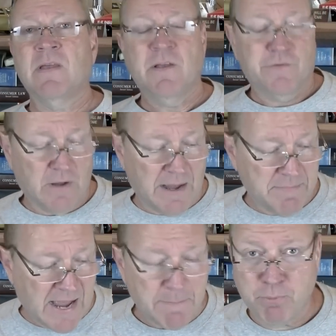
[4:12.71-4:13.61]
So
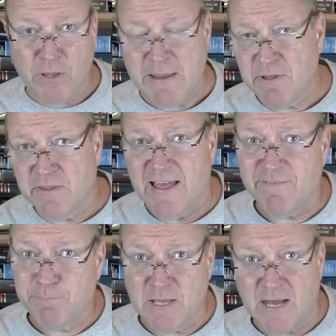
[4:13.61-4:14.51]
I'm not blaming the
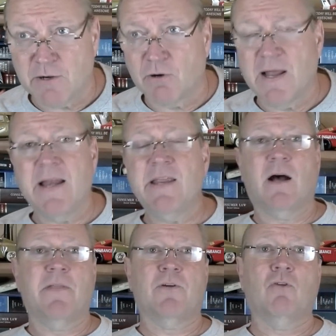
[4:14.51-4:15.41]
FBI or
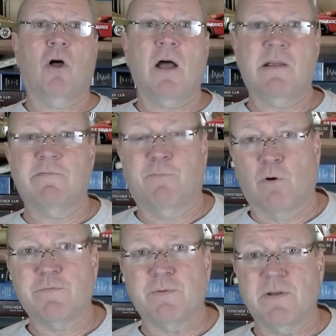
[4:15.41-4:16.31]
any other law
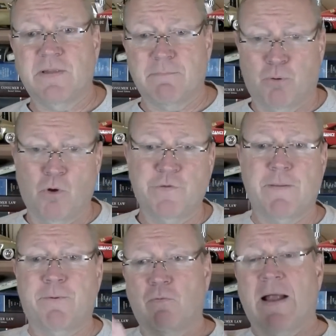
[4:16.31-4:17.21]
enforcement that pulls
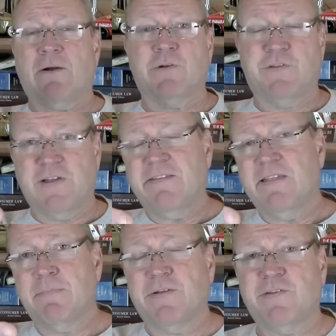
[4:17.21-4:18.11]
up a record sent to
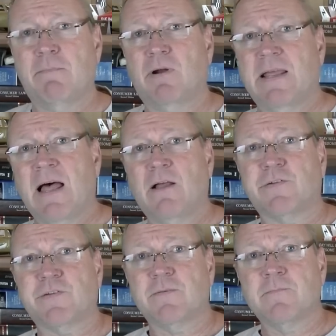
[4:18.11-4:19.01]
them by somebody
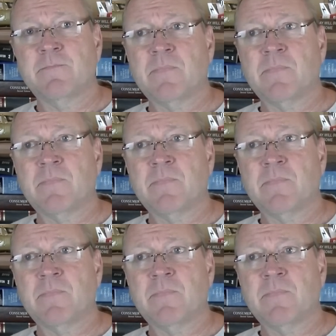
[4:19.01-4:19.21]
else